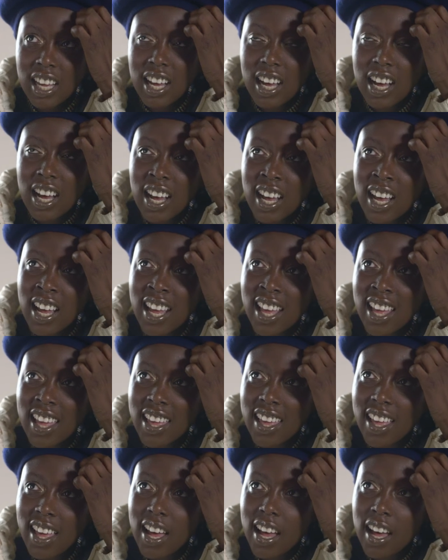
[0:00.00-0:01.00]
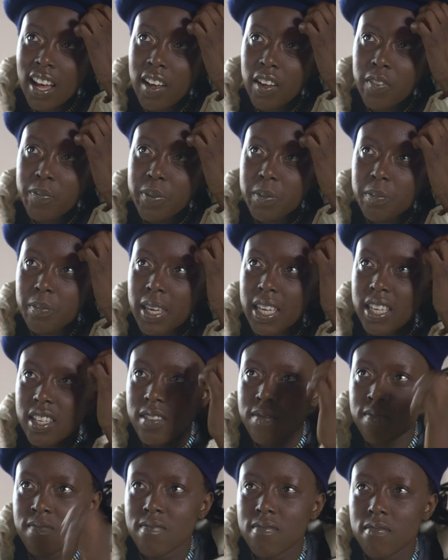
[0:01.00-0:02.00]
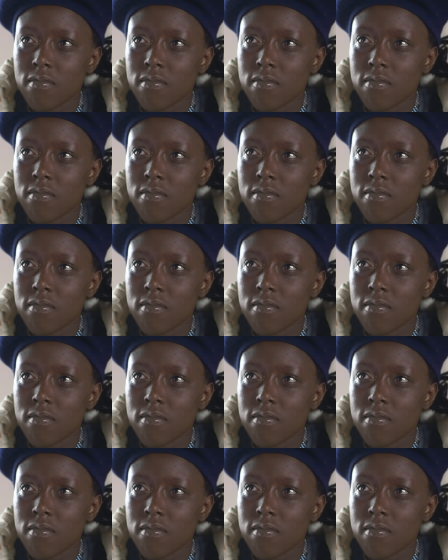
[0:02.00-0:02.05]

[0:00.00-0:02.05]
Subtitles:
I have been making